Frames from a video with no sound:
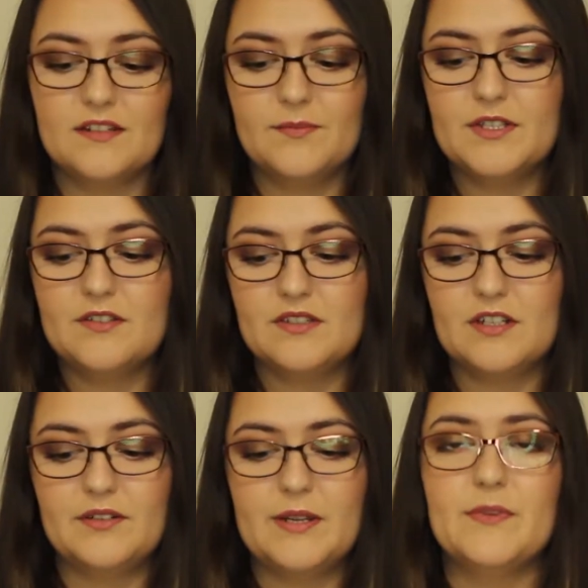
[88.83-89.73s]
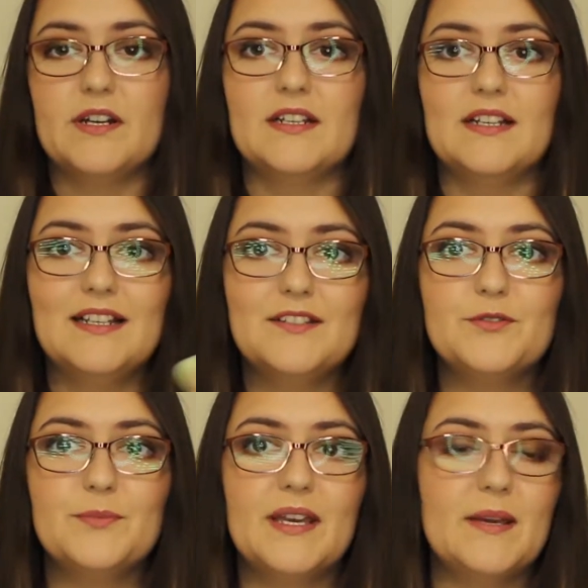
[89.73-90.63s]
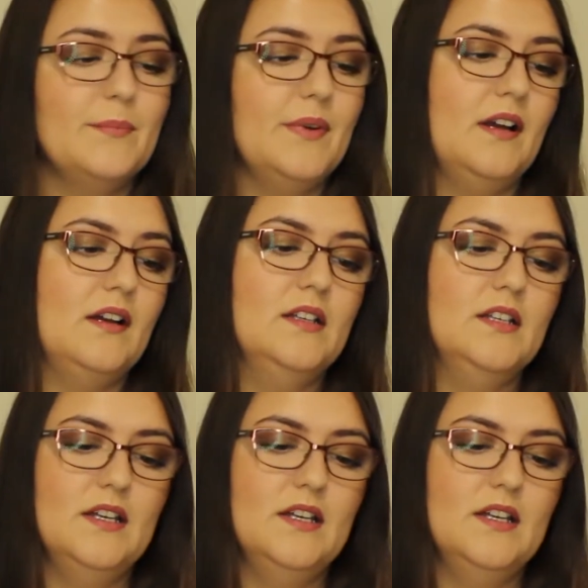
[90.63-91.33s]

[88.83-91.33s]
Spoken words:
I've been using the green one a little bit, but